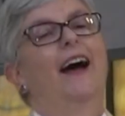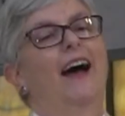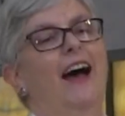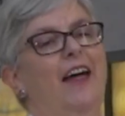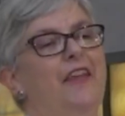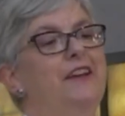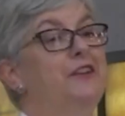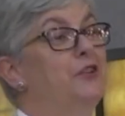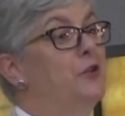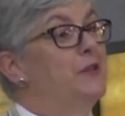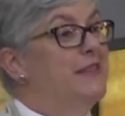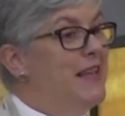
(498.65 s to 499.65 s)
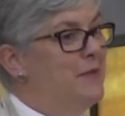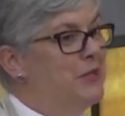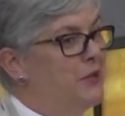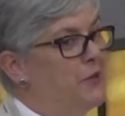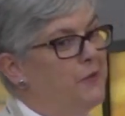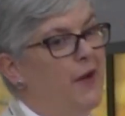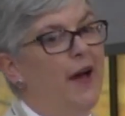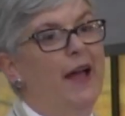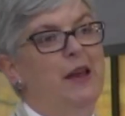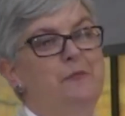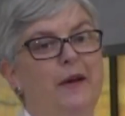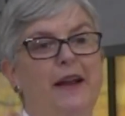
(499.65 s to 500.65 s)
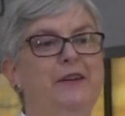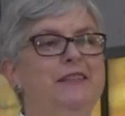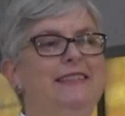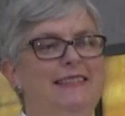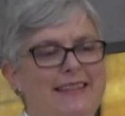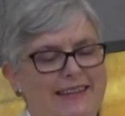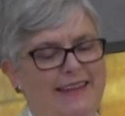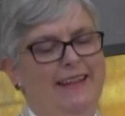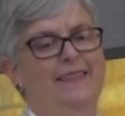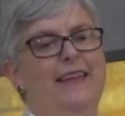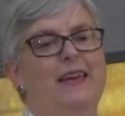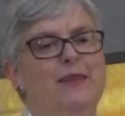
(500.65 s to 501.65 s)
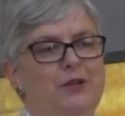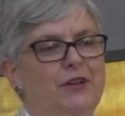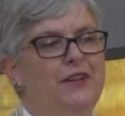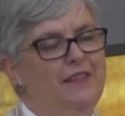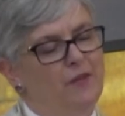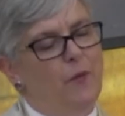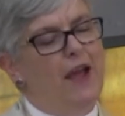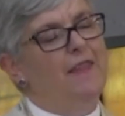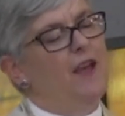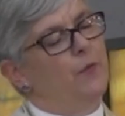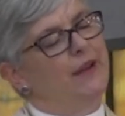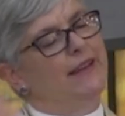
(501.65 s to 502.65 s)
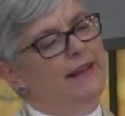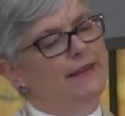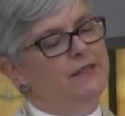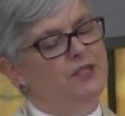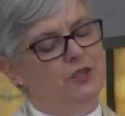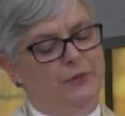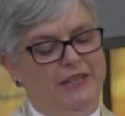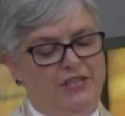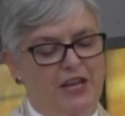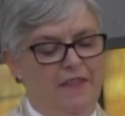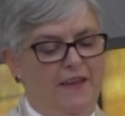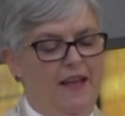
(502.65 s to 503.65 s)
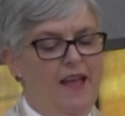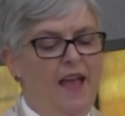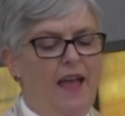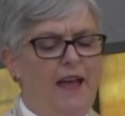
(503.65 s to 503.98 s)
They didn't use the image of the vine, but I could see it in their community, the way they were connected to each other